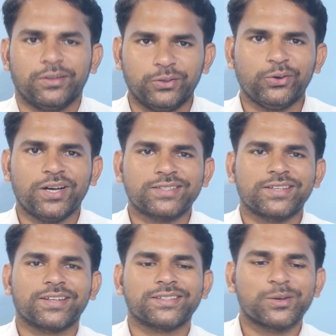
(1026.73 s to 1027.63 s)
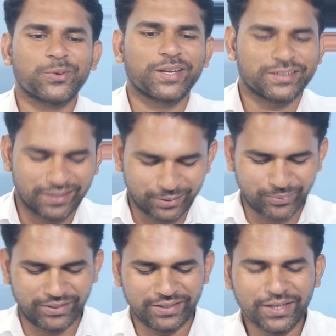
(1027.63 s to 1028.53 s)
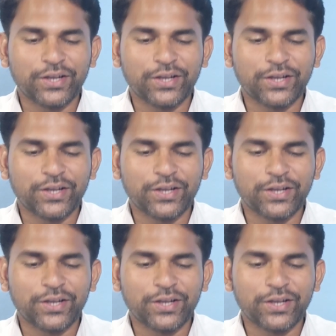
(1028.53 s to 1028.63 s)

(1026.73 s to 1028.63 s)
You asking na, sir, where is the limit?